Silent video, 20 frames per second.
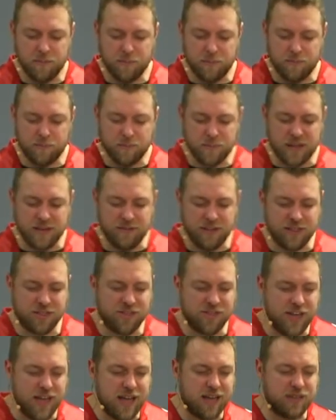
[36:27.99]
giving
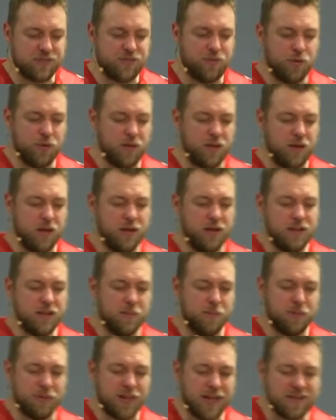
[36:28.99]
thanks for the
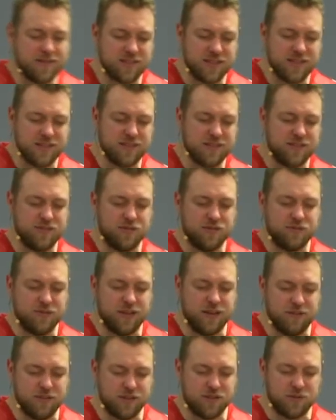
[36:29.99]
blessings that you've
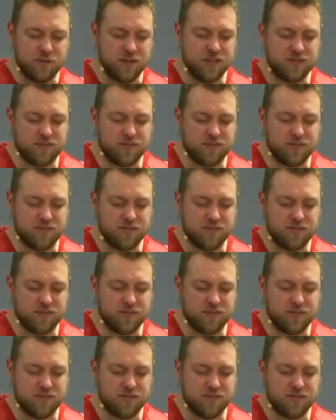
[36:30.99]
given to us,